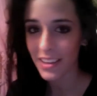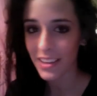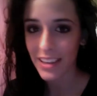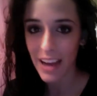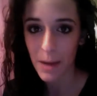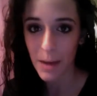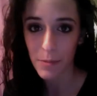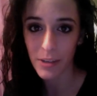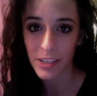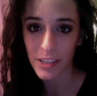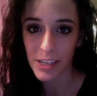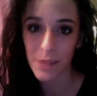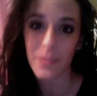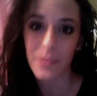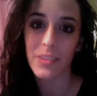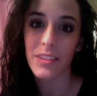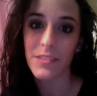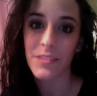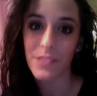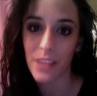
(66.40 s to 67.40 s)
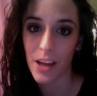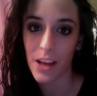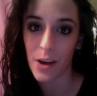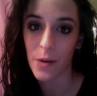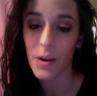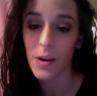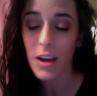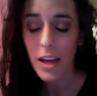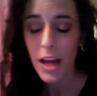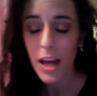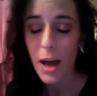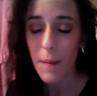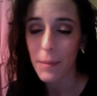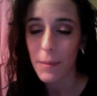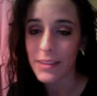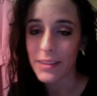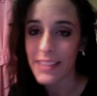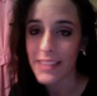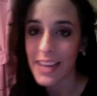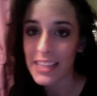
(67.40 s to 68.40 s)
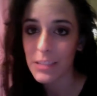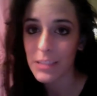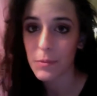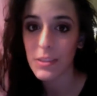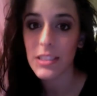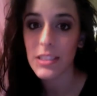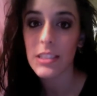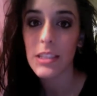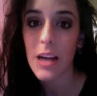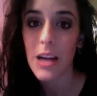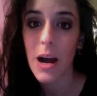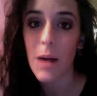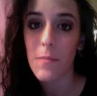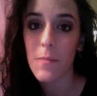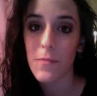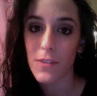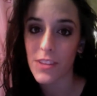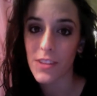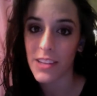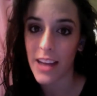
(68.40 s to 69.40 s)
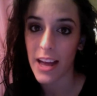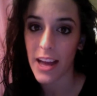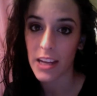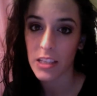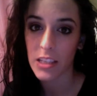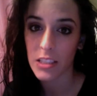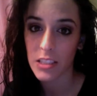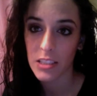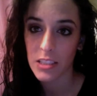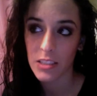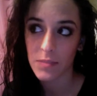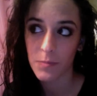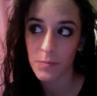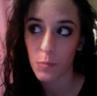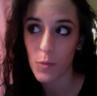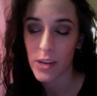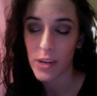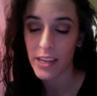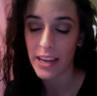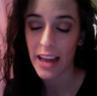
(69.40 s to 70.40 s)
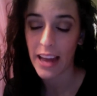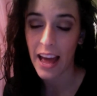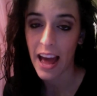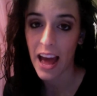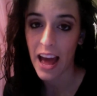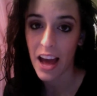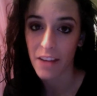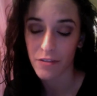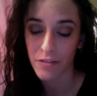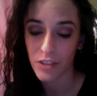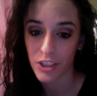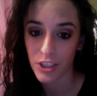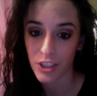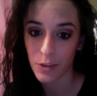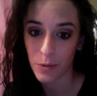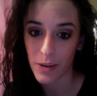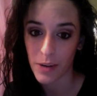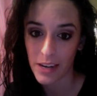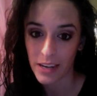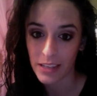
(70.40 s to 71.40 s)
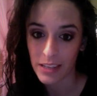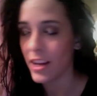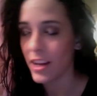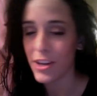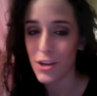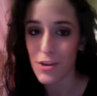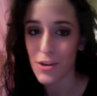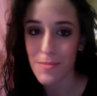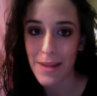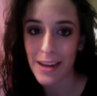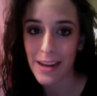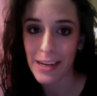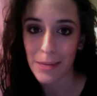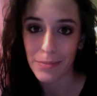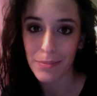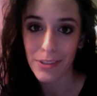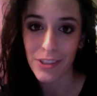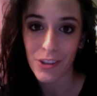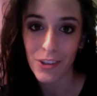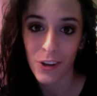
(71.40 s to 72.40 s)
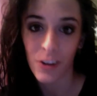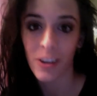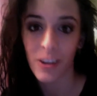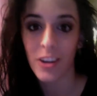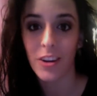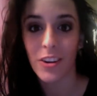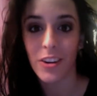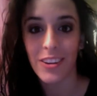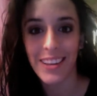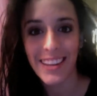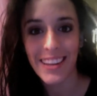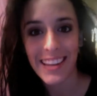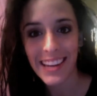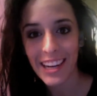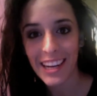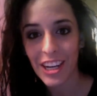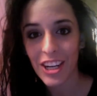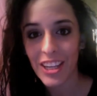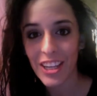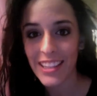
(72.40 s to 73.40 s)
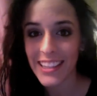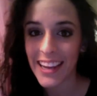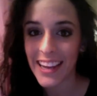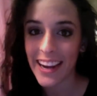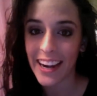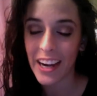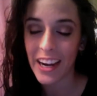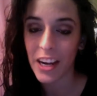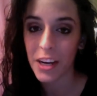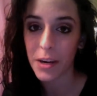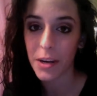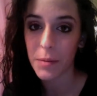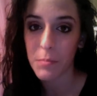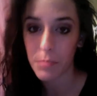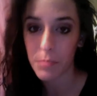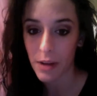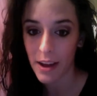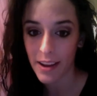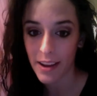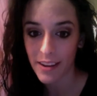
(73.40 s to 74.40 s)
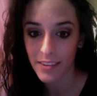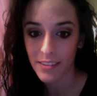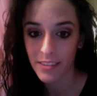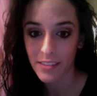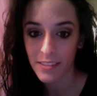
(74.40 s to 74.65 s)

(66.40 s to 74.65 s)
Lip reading: I'm gonna go with the flow. But that's what's to come for the next week and a half, 2 weeks. New makeup tutorial here and there, but